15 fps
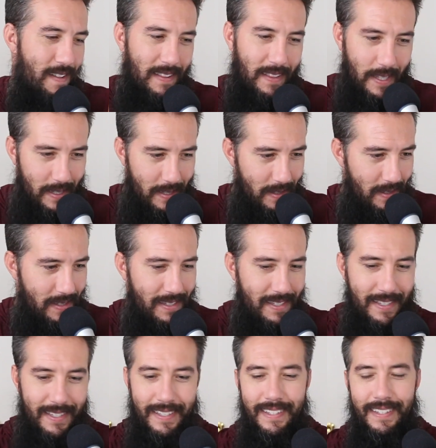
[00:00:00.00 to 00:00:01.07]

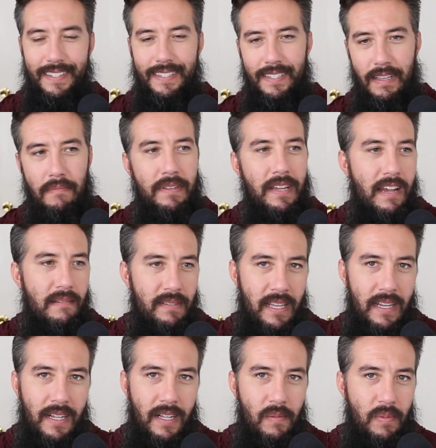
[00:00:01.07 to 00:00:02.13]
Lists sometimes
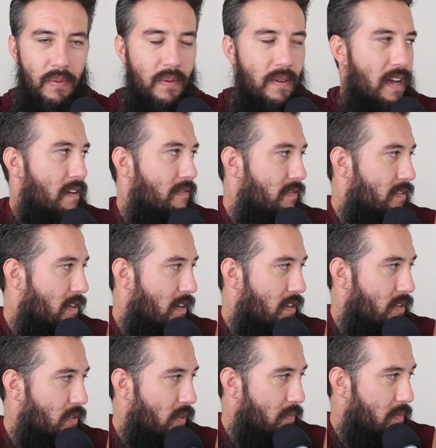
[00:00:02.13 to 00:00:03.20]
help. I've
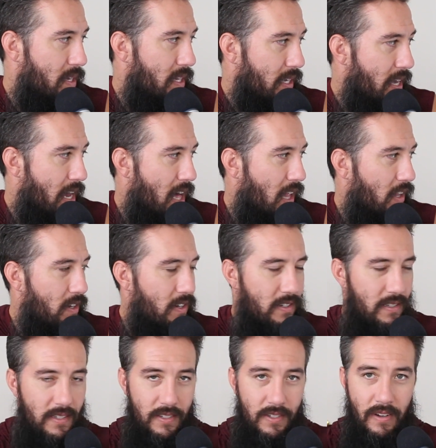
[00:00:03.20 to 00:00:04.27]
started doing mini
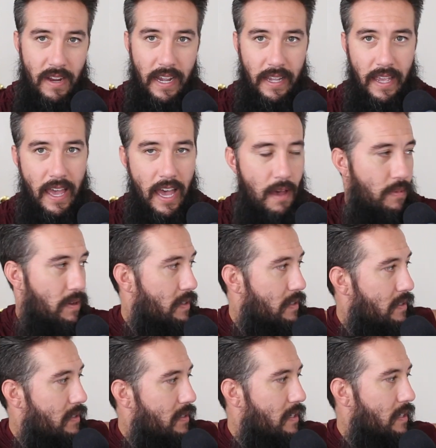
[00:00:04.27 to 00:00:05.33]
calendars to track
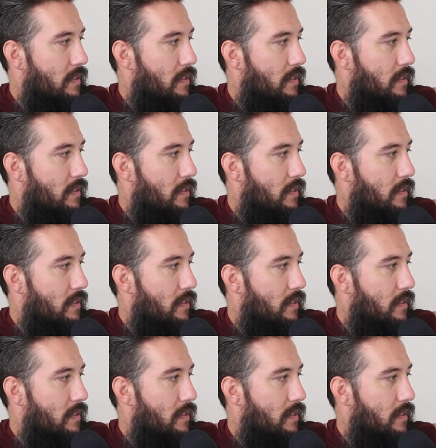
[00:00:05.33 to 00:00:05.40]
habits.